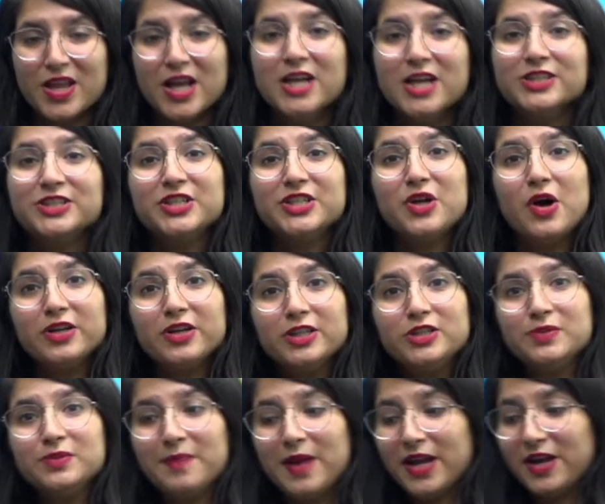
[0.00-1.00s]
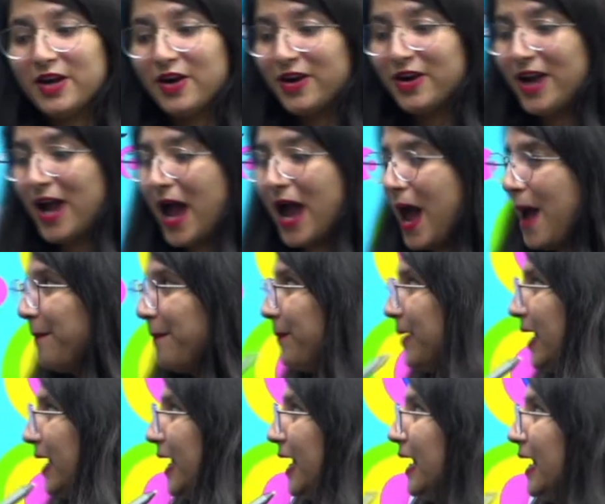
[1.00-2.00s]
So in order to make her
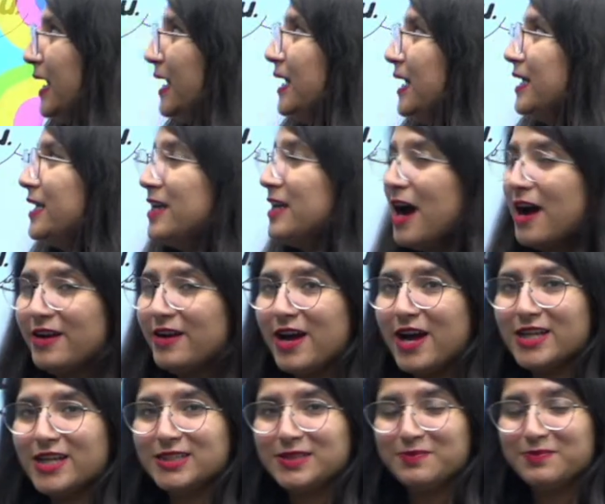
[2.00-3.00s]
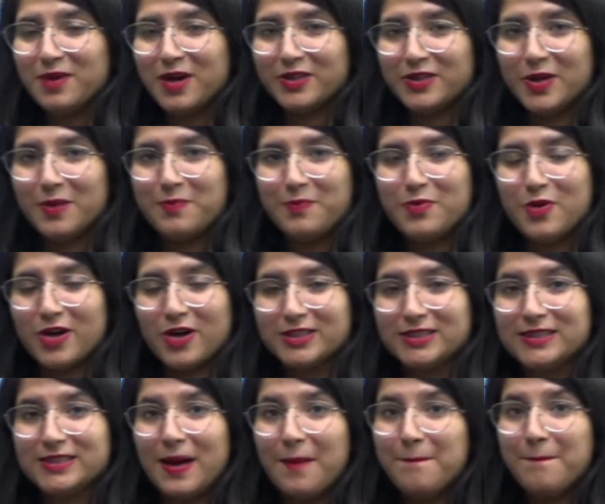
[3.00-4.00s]
happy, Kiara's mother brought
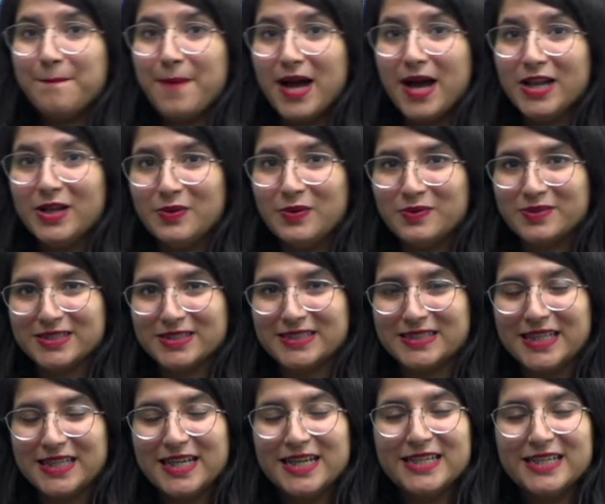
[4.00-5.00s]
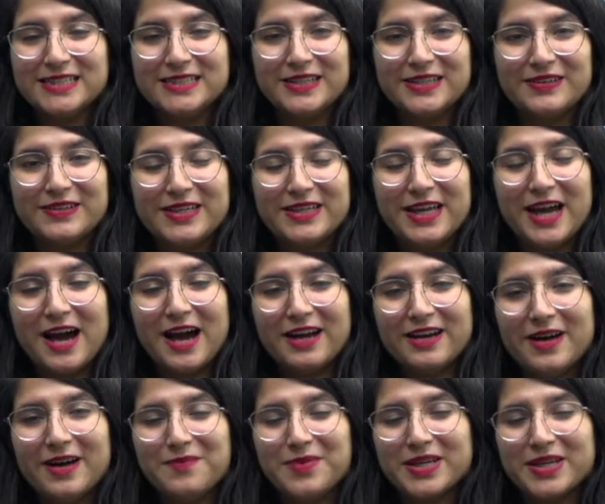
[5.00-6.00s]
some balloons. So
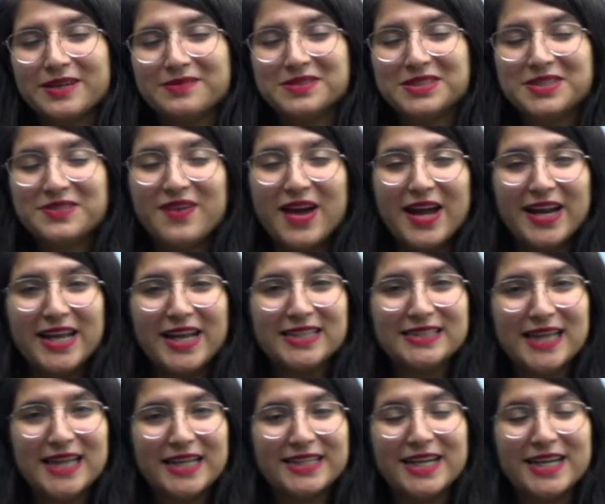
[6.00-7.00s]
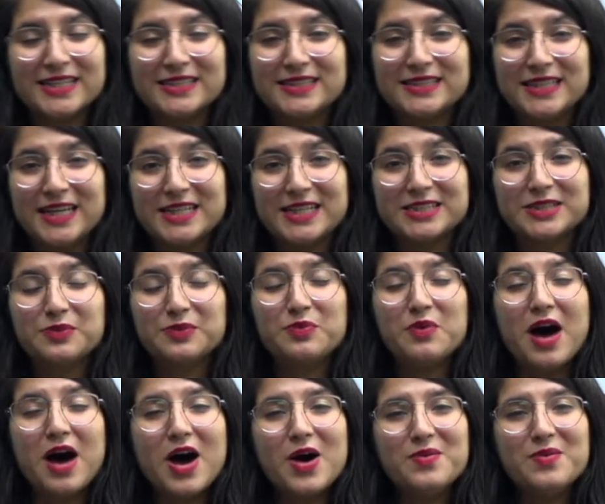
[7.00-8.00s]
Kiara becomes very excited and says,
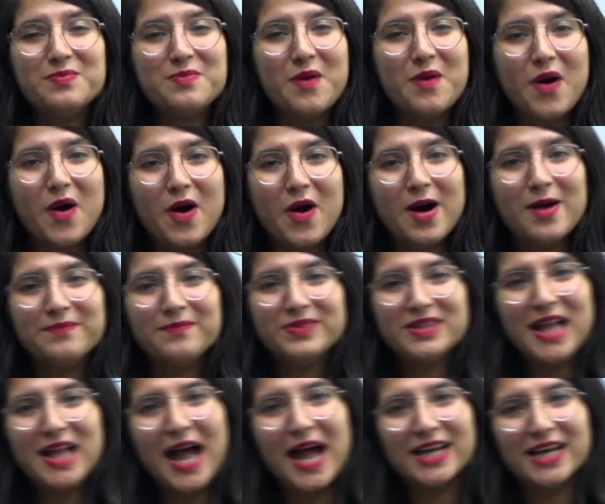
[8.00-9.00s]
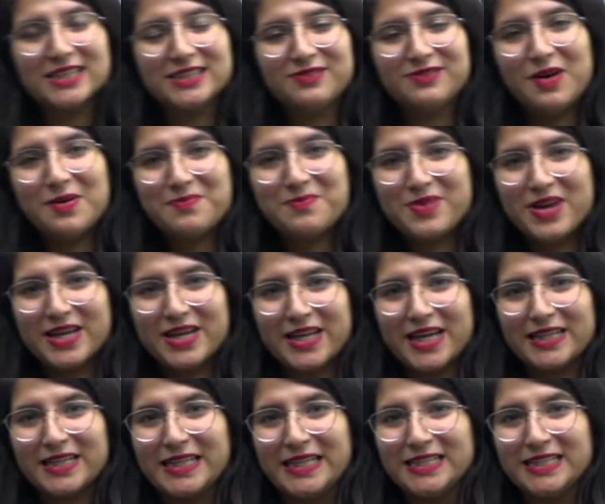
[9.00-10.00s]
"Wow, mom, thanks for
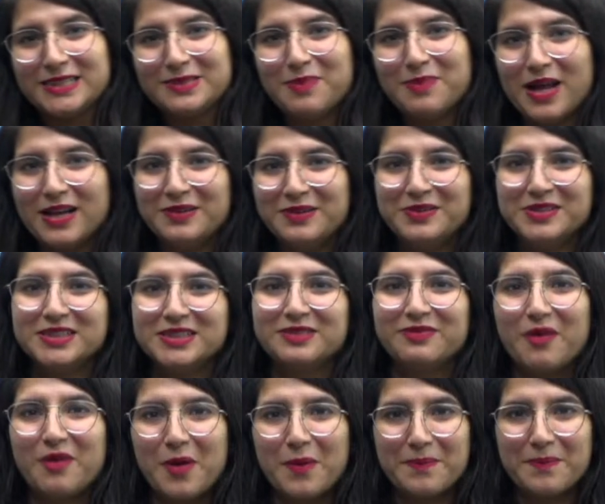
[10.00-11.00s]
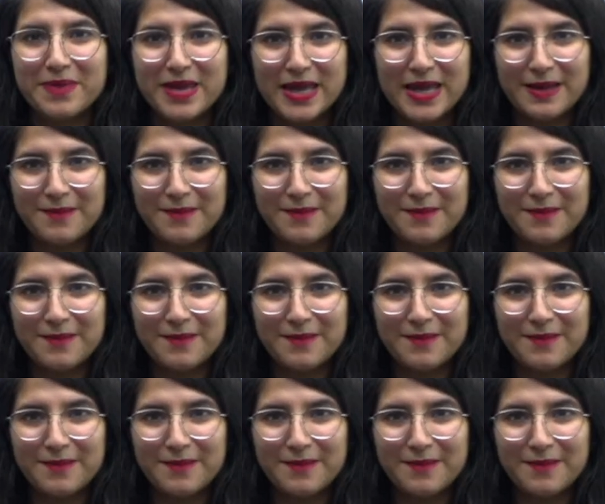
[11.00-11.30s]
bringing these balloons for me."